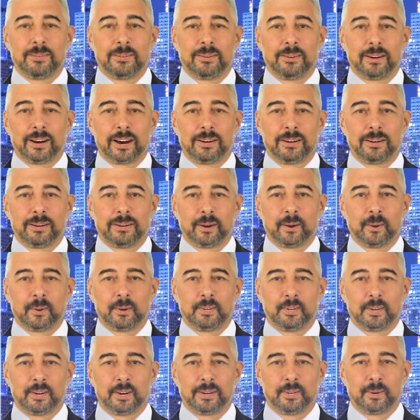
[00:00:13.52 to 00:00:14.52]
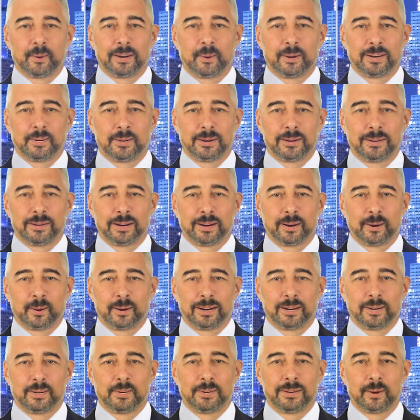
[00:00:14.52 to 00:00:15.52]
fiat currency traders are
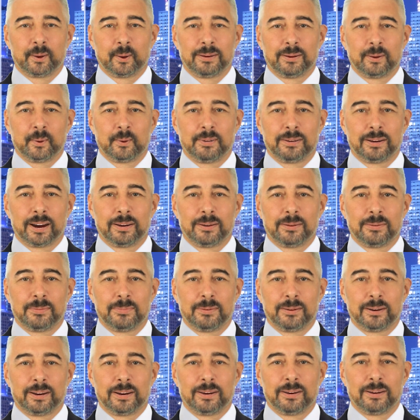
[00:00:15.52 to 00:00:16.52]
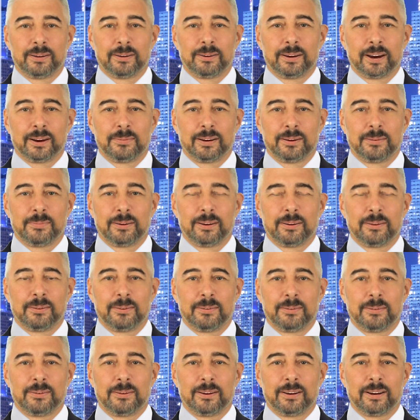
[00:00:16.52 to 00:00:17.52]
migrating to crypto trading, and because of that,
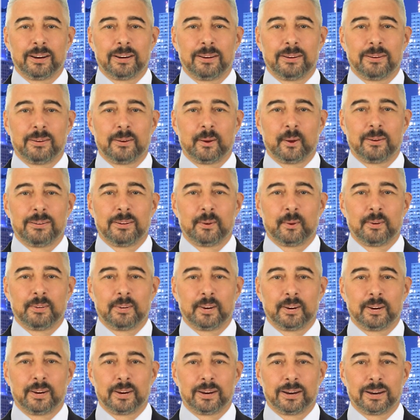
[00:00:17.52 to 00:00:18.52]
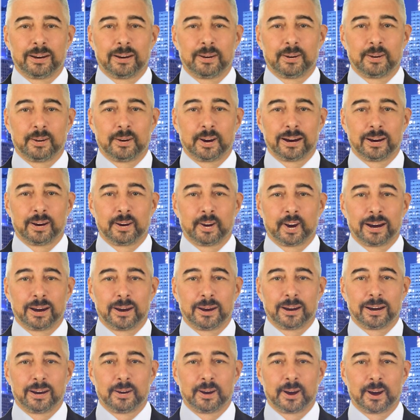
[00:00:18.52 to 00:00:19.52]
many crypto trading and exchange
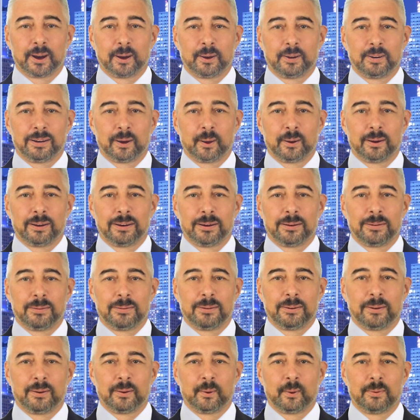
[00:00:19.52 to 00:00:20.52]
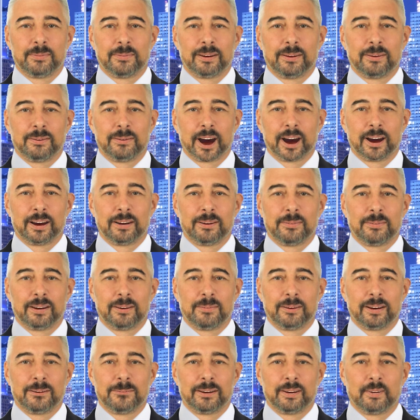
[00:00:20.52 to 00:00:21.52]
services are appearing. But not all of them
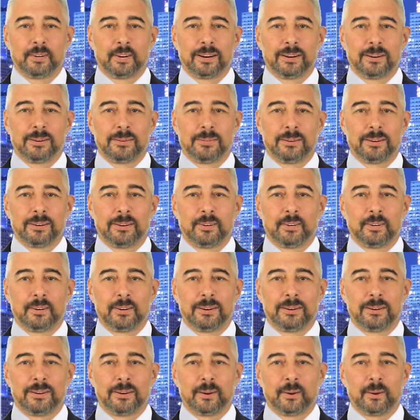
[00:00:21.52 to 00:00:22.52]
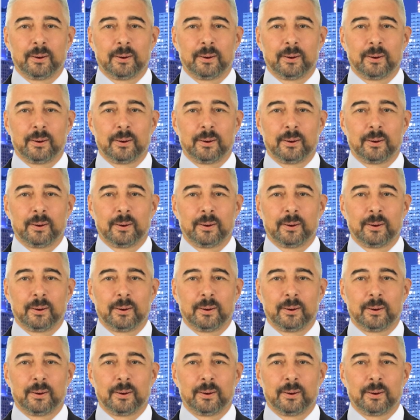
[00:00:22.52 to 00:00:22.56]
have the capability and